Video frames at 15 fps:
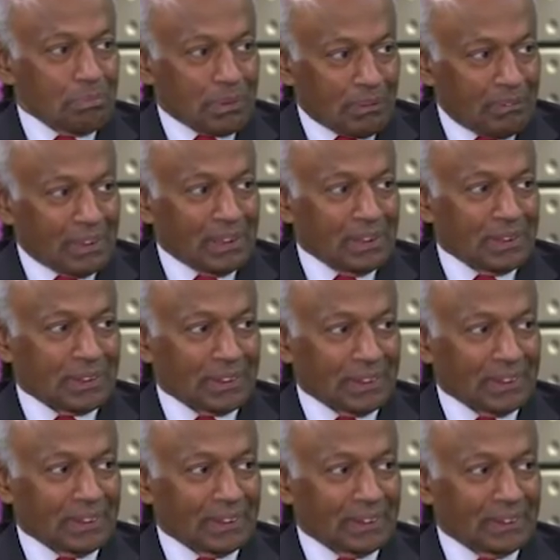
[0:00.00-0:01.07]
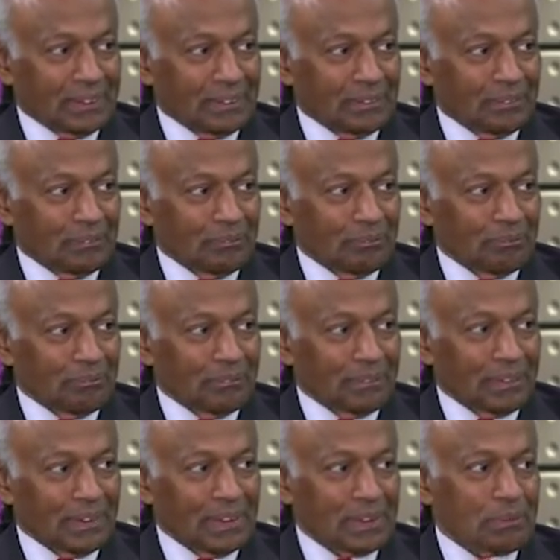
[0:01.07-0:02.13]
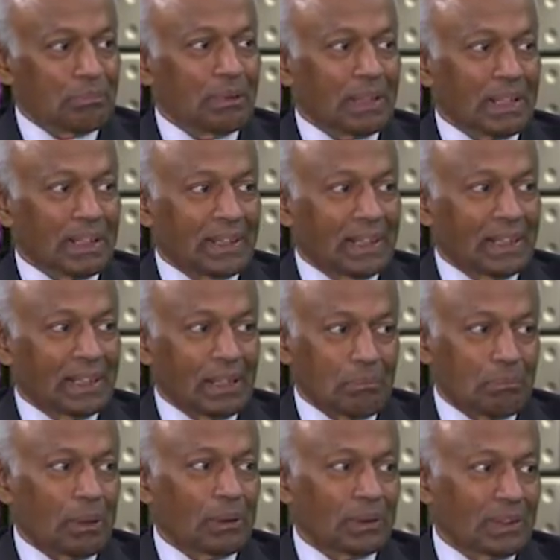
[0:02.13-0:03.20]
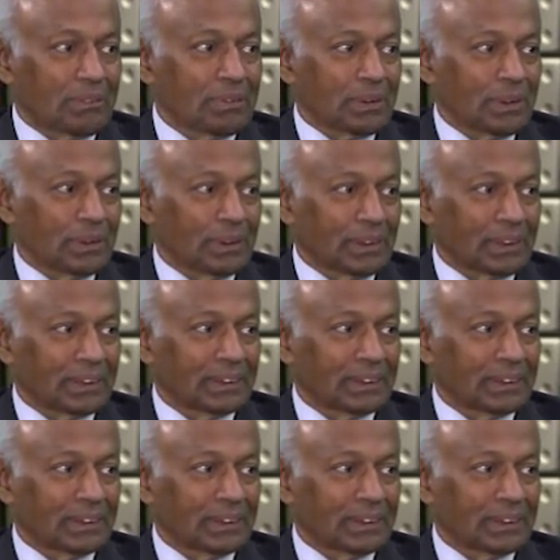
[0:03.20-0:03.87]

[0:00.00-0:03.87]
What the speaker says: prevention is better than a pound of cure.